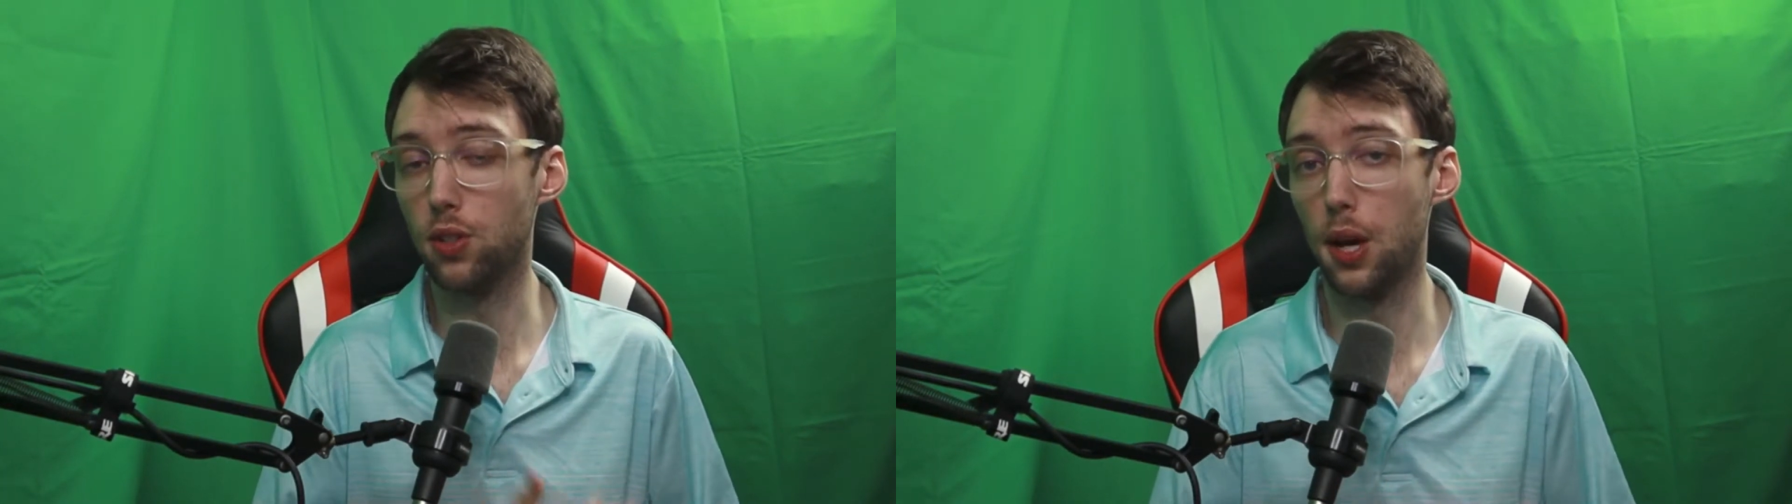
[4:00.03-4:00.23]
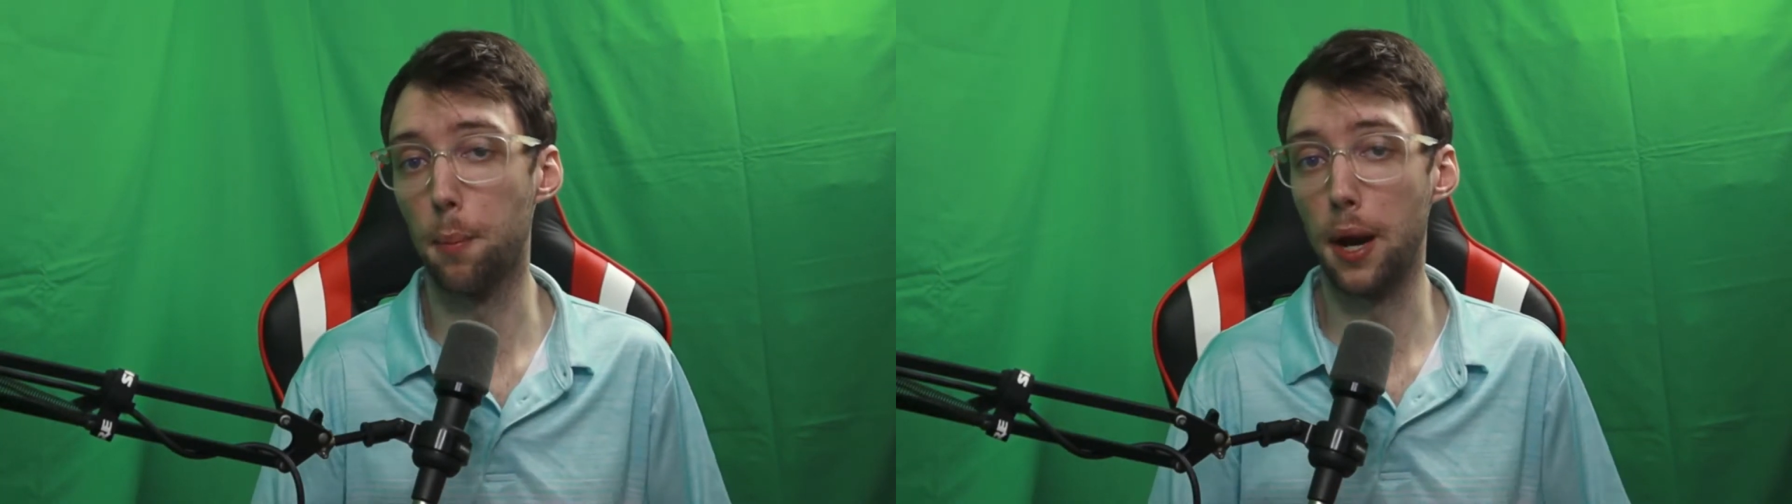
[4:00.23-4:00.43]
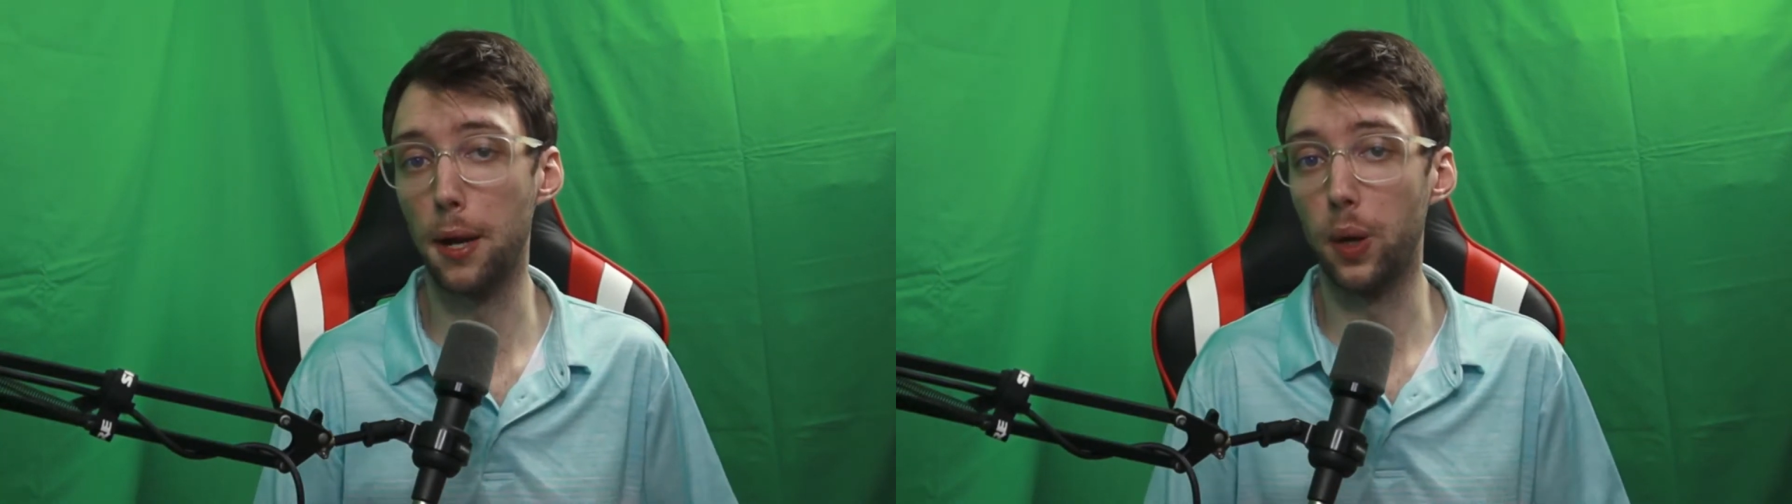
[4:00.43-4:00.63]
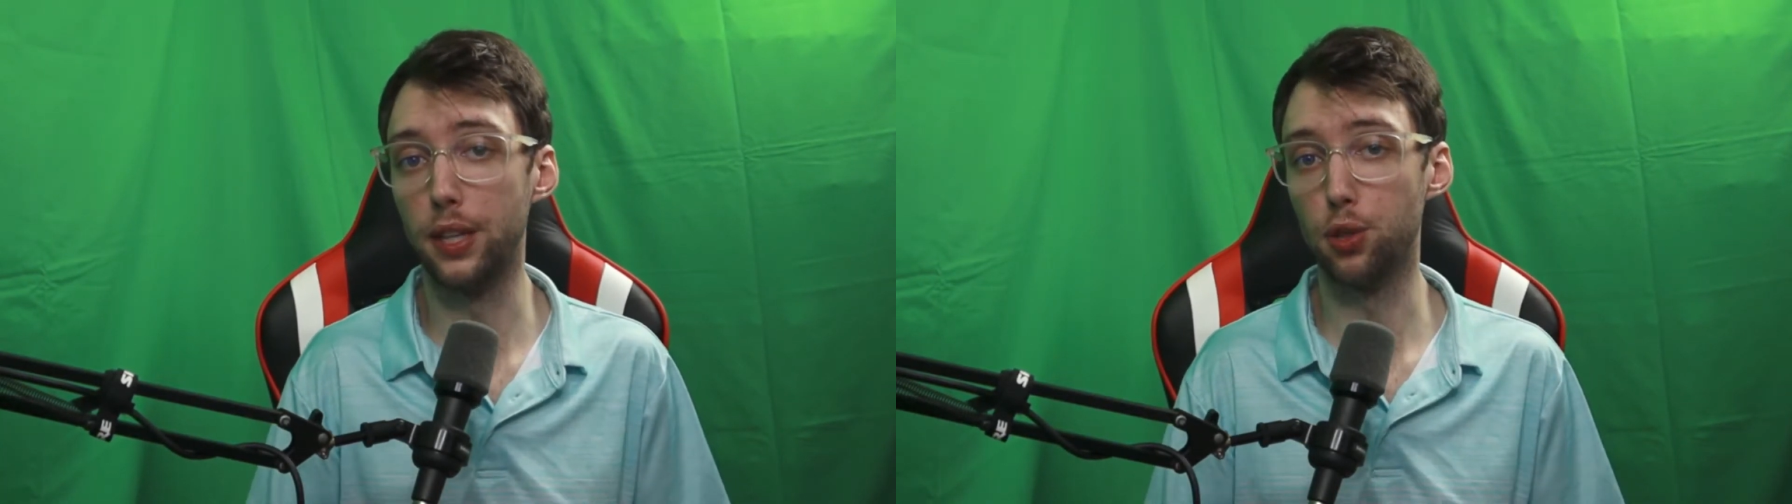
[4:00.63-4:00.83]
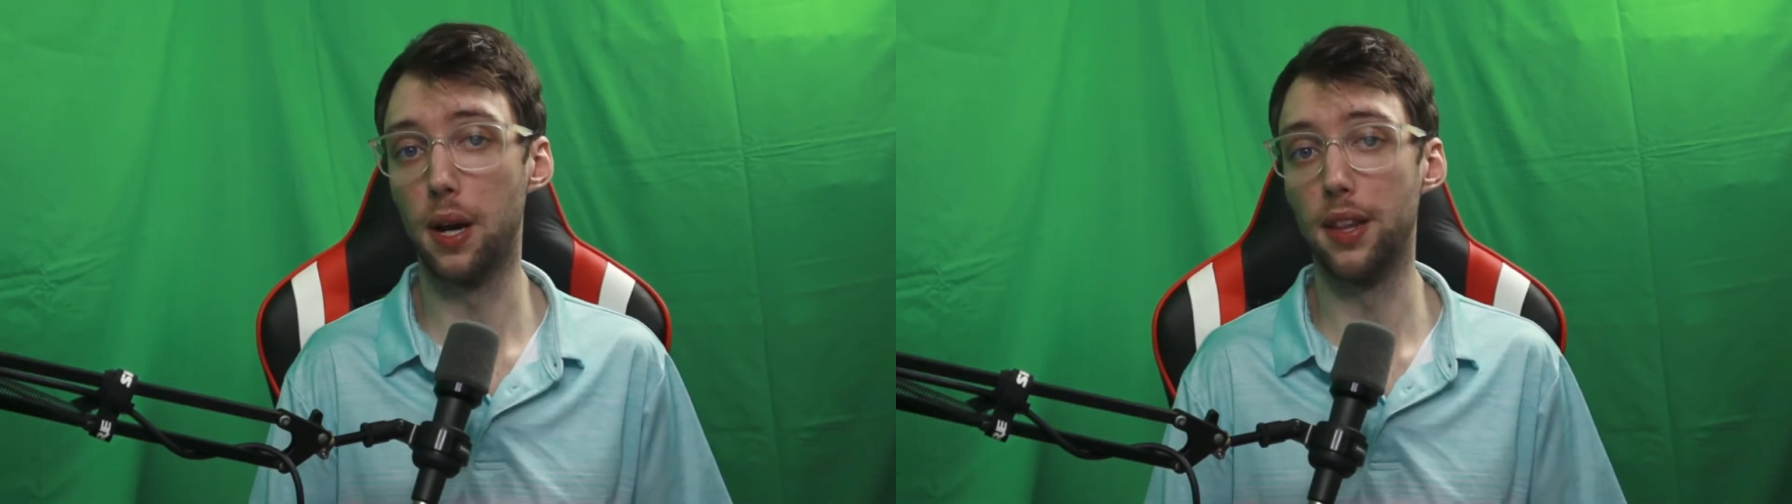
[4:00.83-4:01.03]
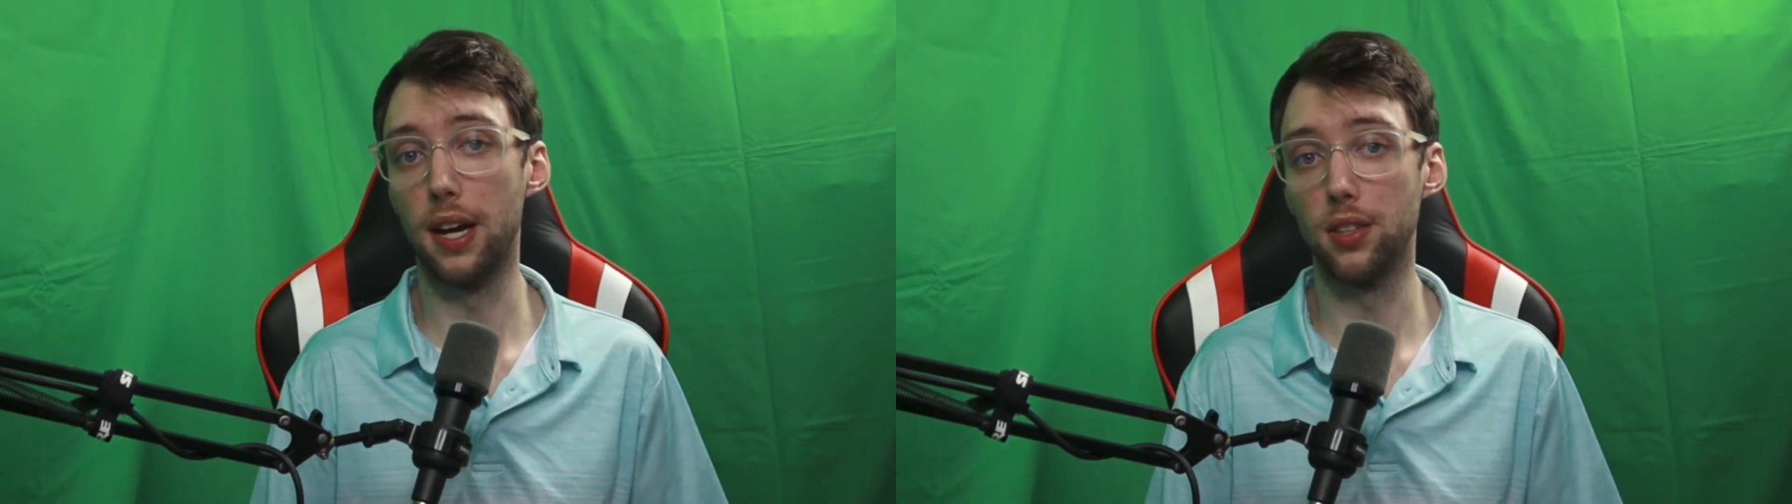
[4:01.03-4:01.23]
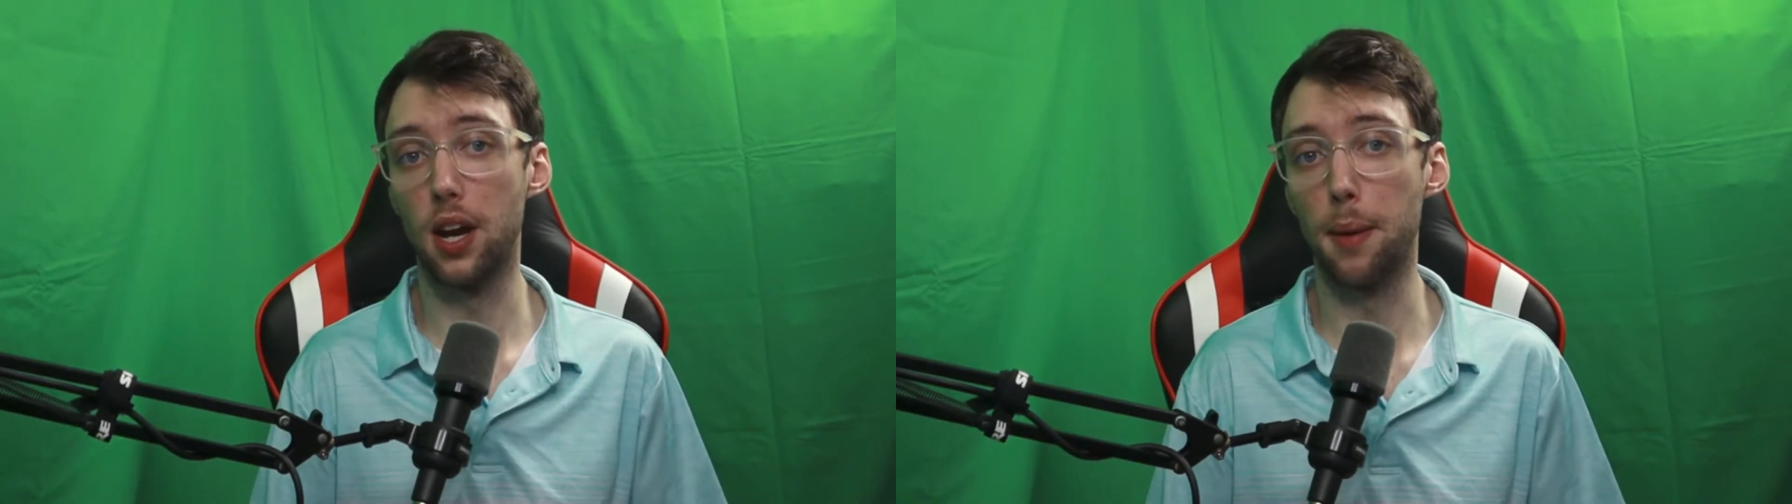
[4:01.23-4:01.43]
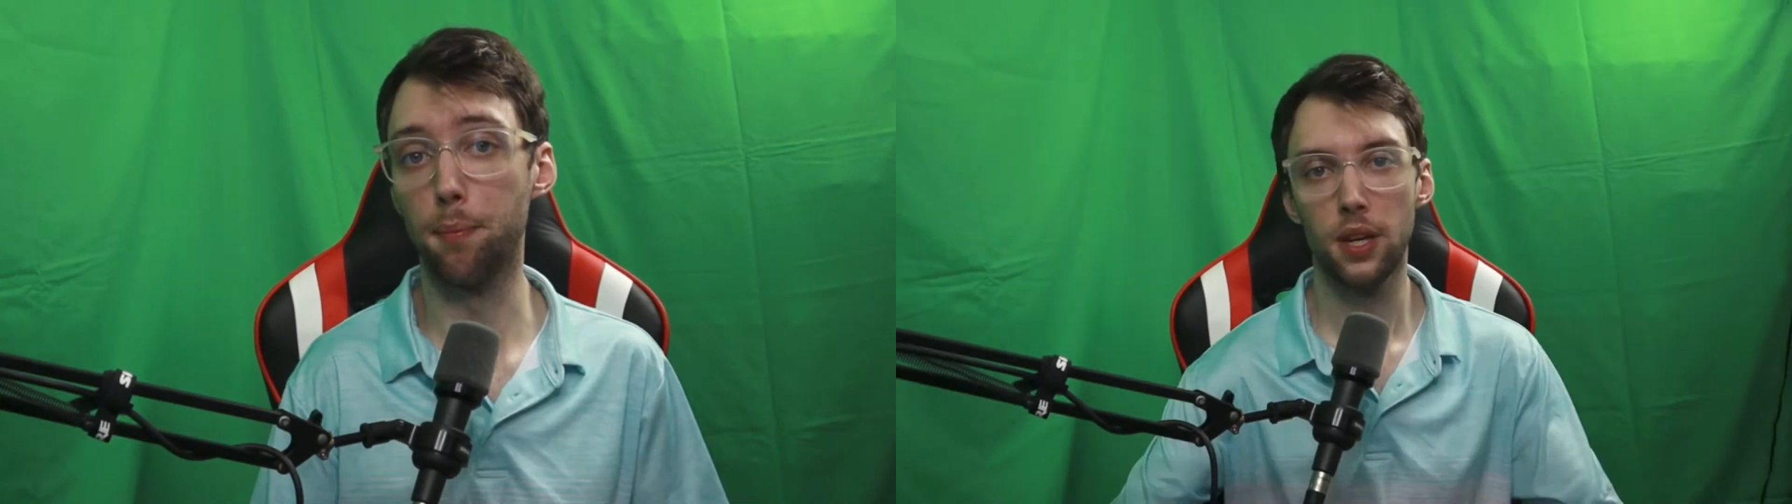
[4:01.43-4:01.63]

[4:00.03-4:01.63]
out by range by that time.